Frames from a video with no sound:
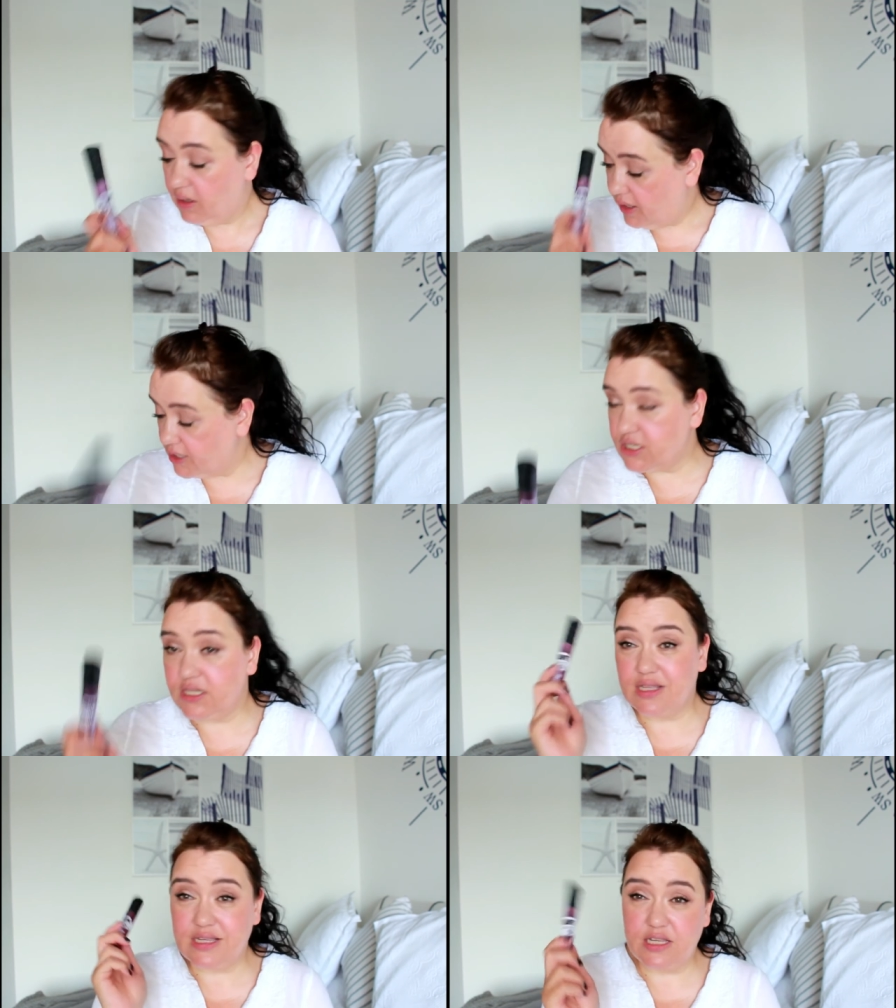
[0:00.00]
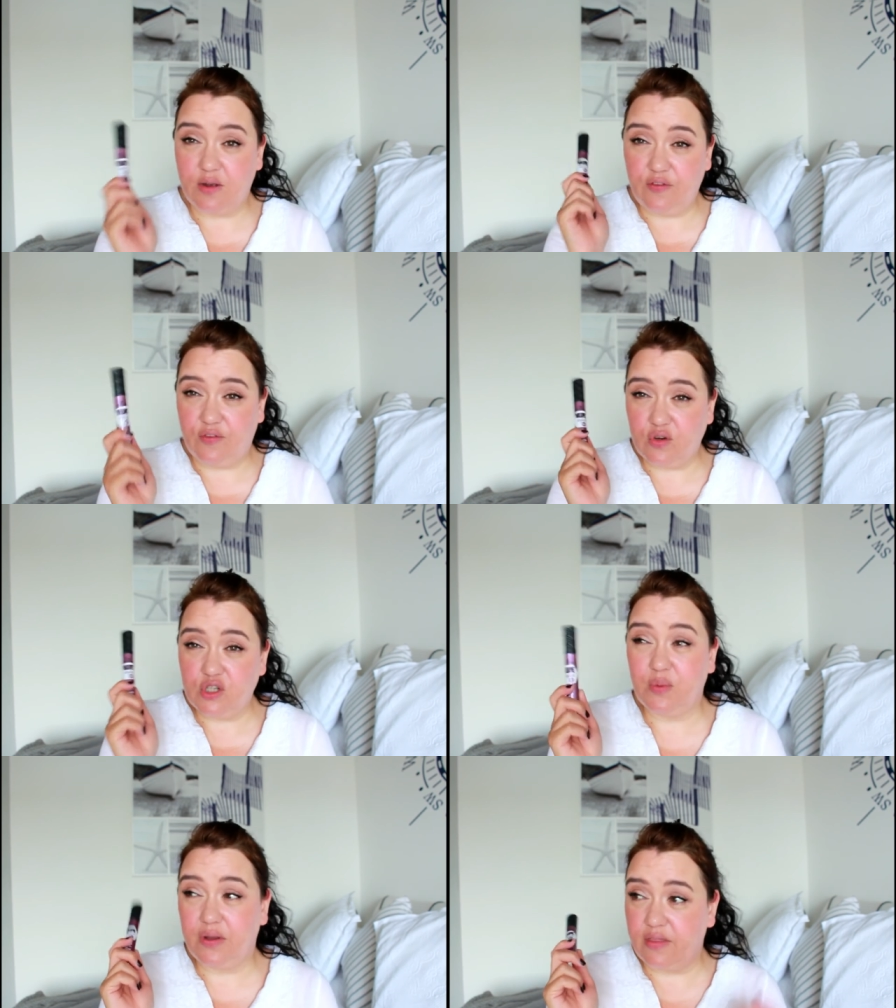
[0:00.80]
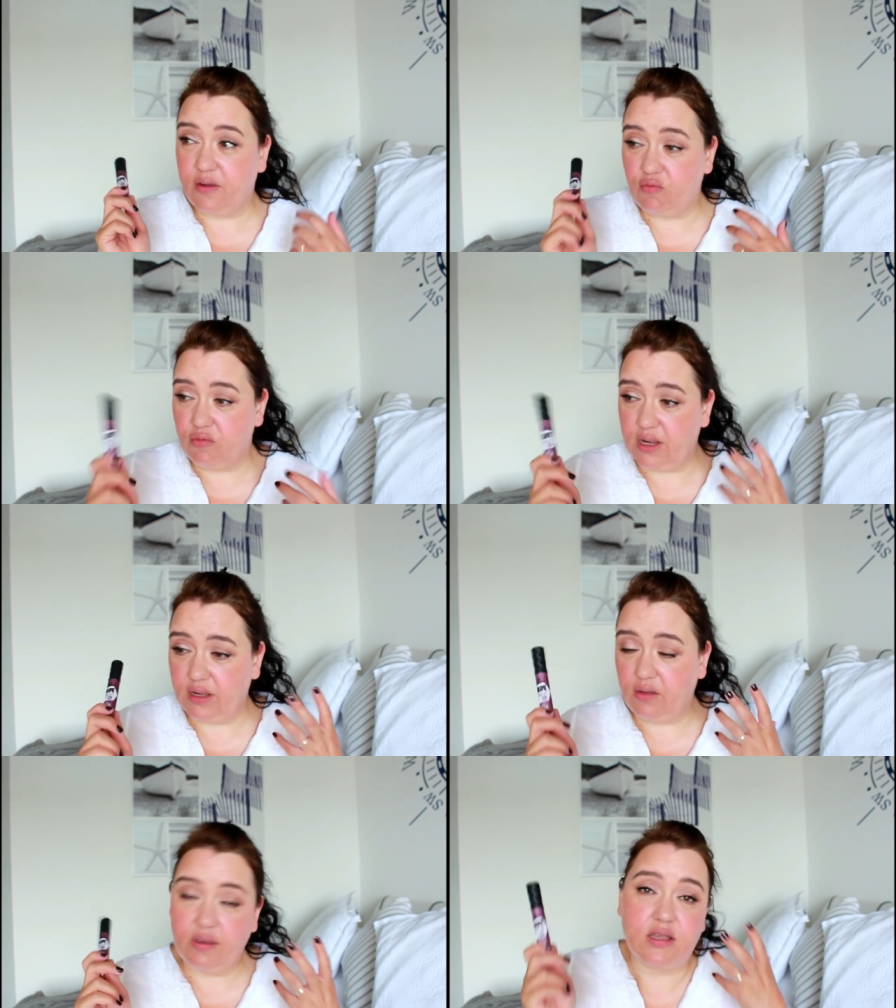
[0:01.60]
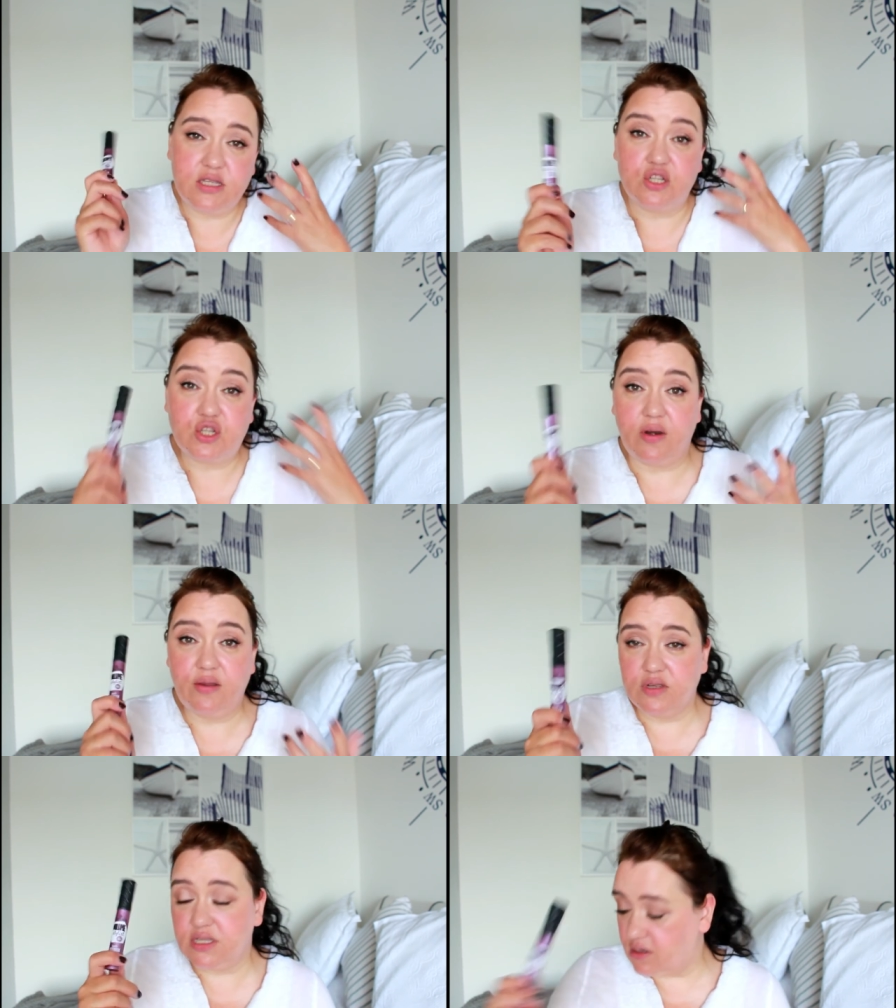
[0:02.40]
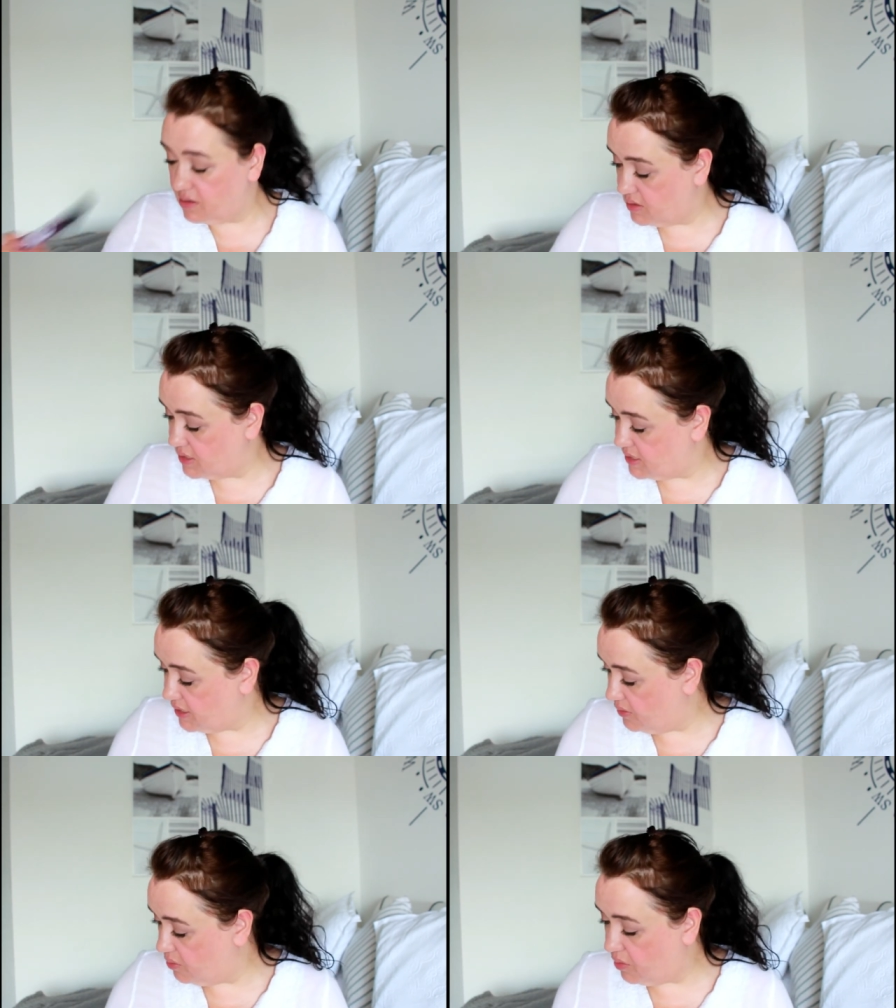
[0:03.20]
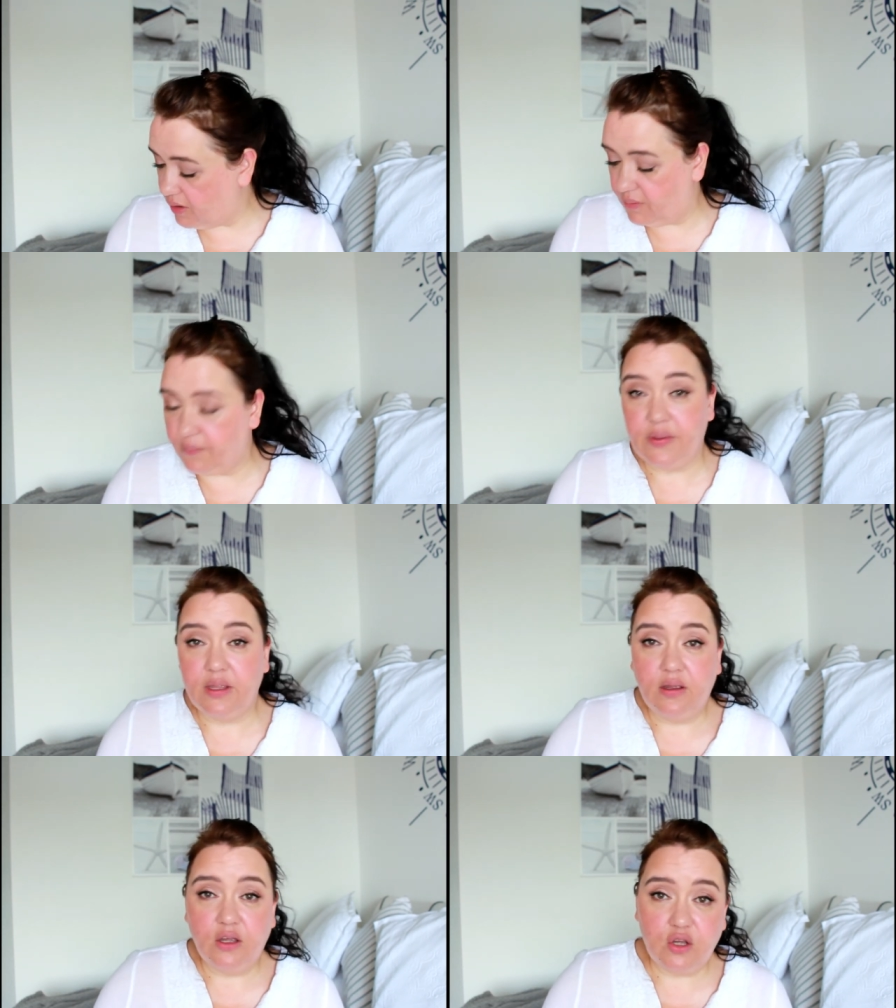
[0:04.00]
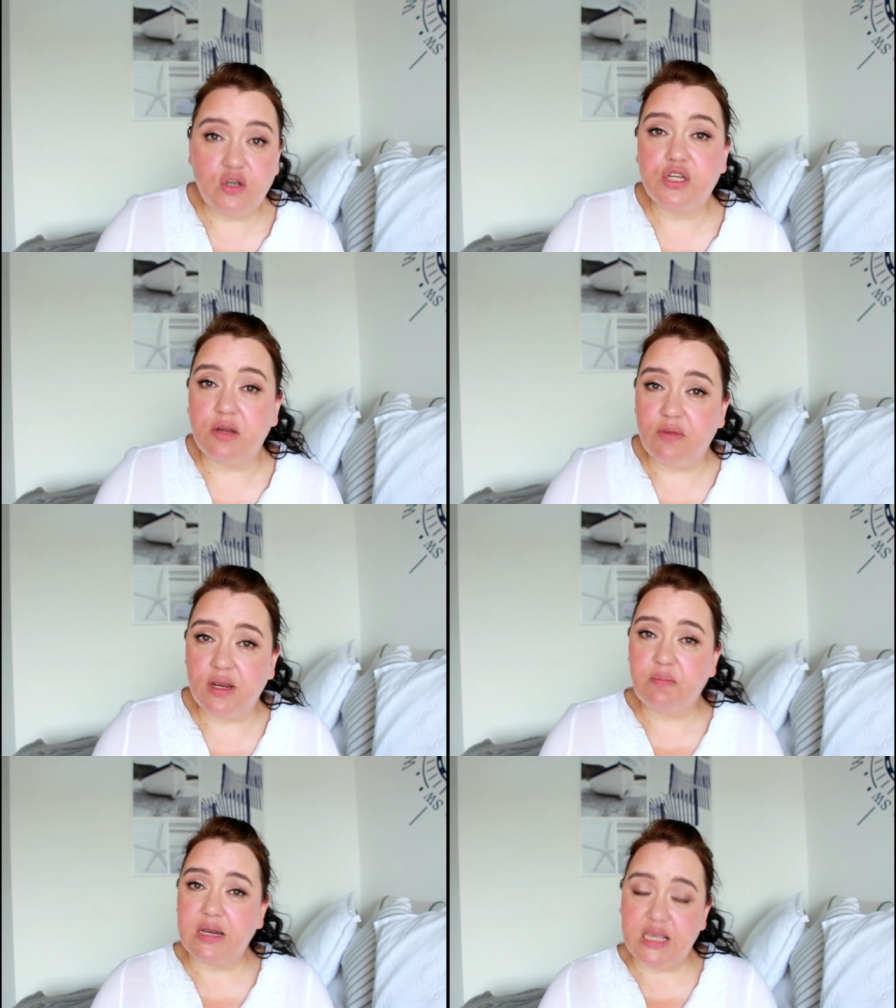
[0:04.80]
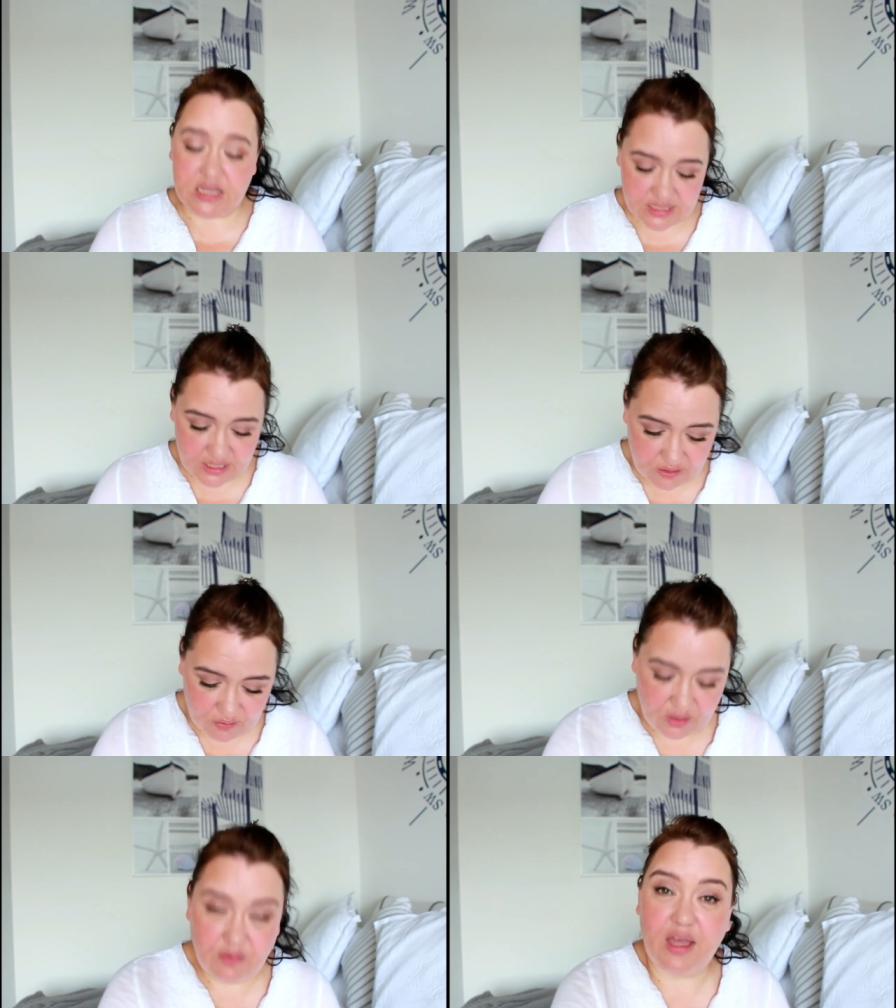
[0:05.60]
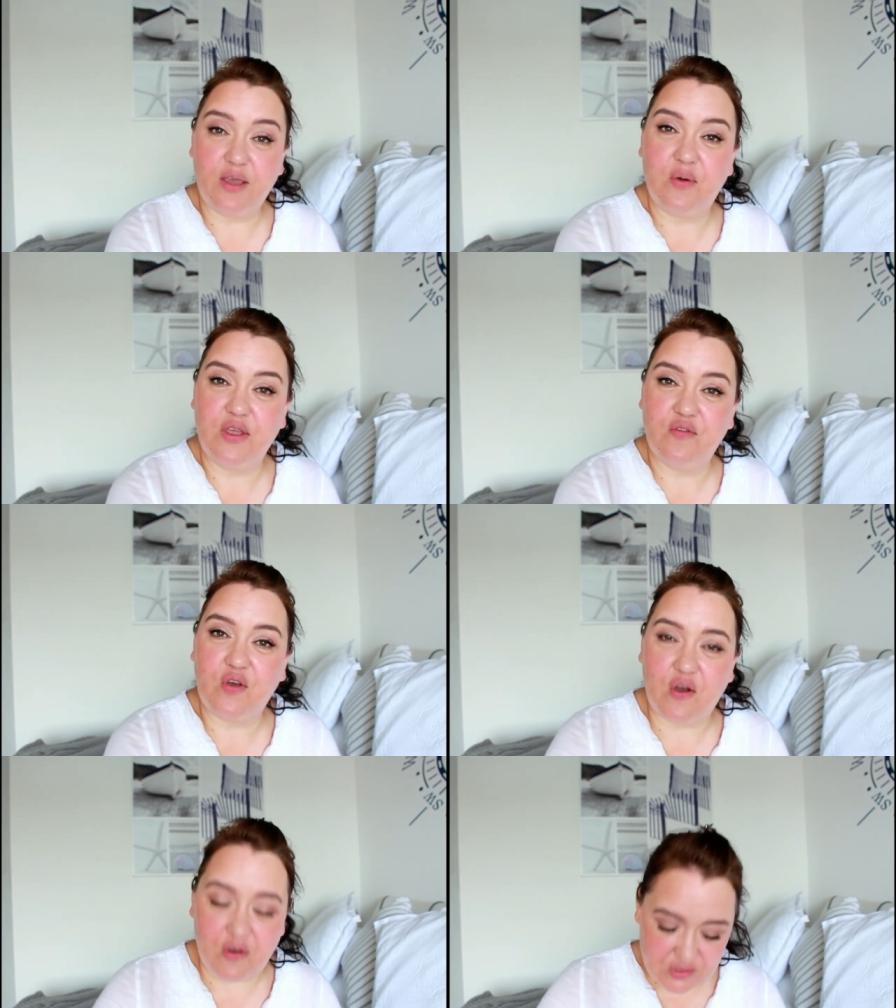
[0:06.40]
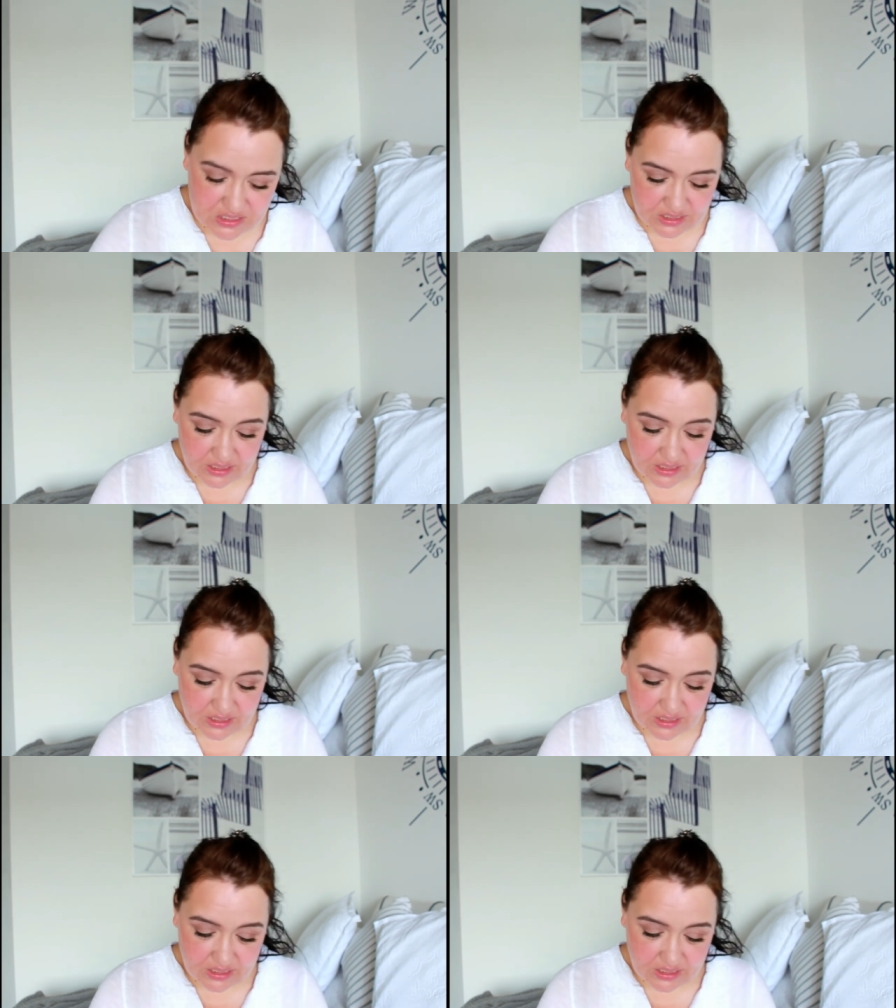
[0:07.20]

I just think they're so affordable and you get such great results. So good. I'm really pleased that you like what you've got.